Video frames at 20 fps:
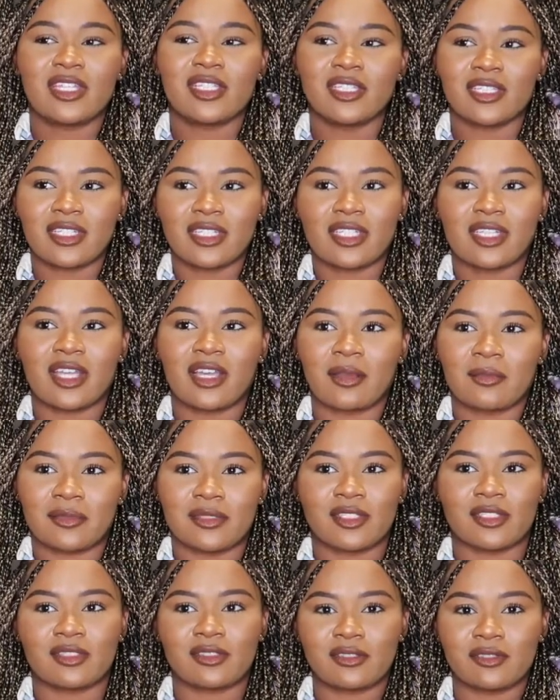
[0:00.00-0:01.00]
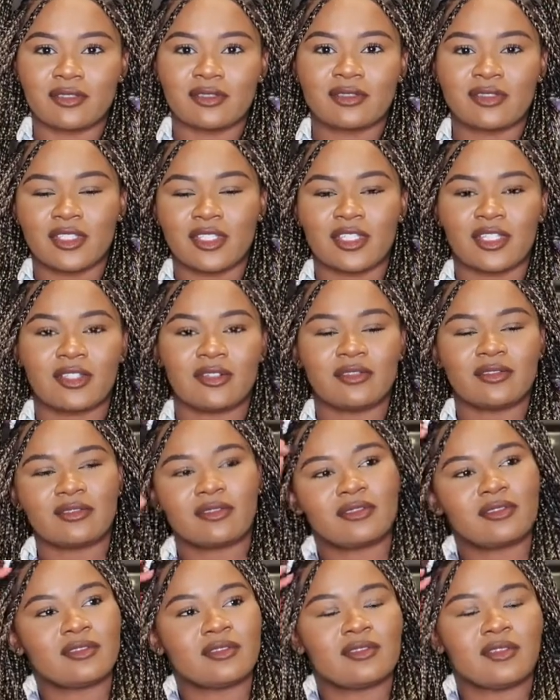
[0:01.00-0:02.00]
leading up to, you know,
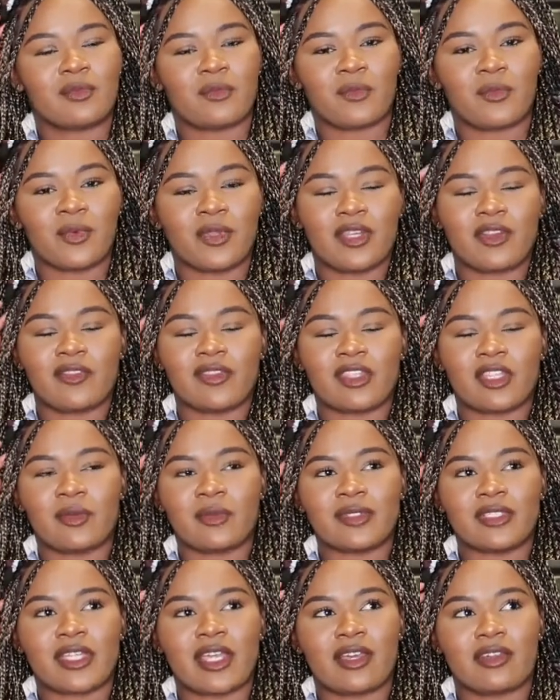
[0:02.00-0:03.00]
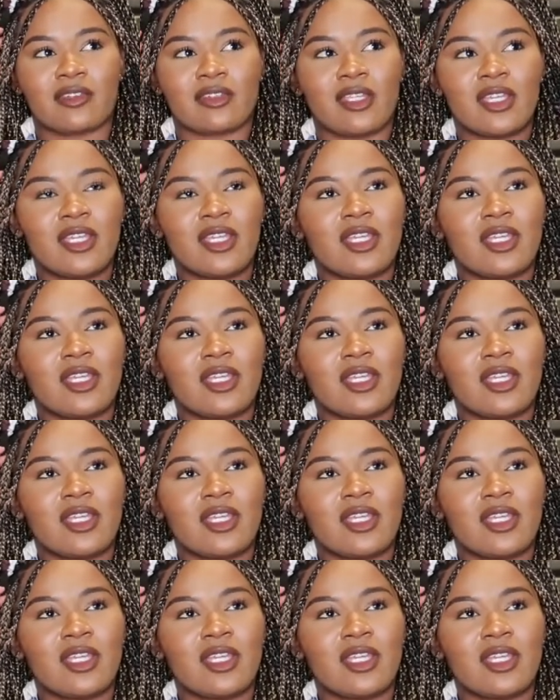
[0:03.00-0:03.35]
when everything went down.